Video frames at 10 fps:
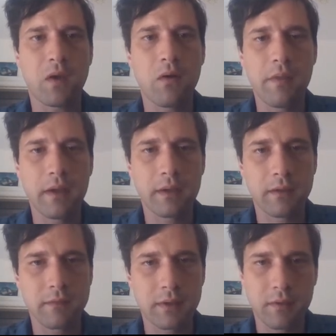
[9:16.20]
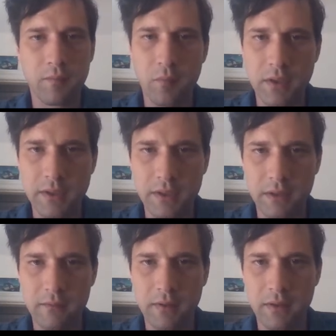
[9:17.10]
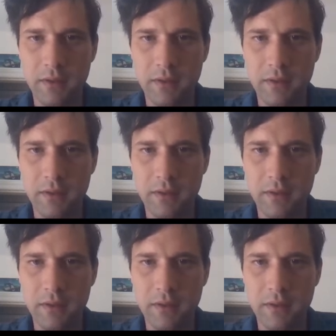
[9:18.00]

All that gives the impression of an